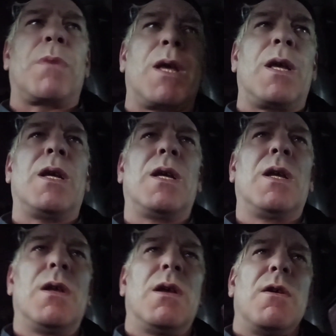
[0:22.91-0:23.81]

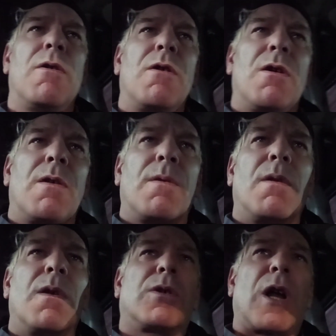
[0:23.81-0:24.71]

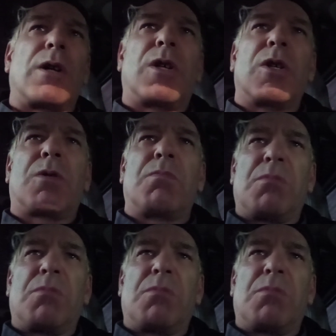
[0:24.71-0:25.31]
me, such as,